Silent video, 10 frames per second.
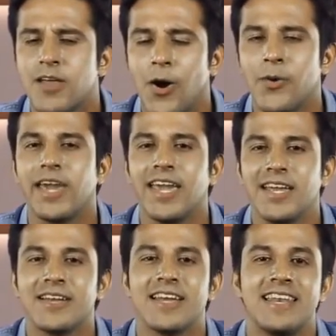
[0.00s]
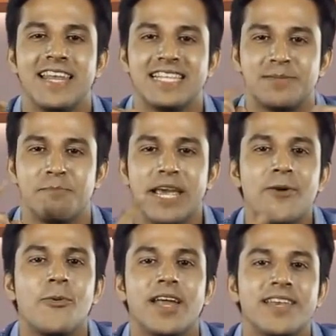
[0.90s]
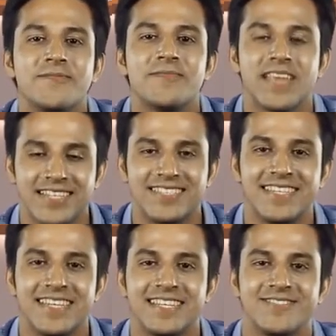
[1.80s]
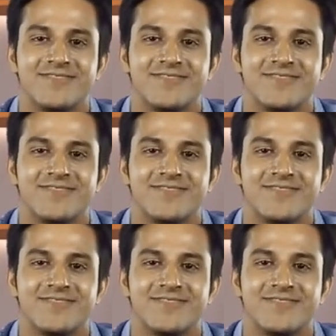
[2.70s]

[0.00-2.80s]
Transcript: Okay, let's make one and see.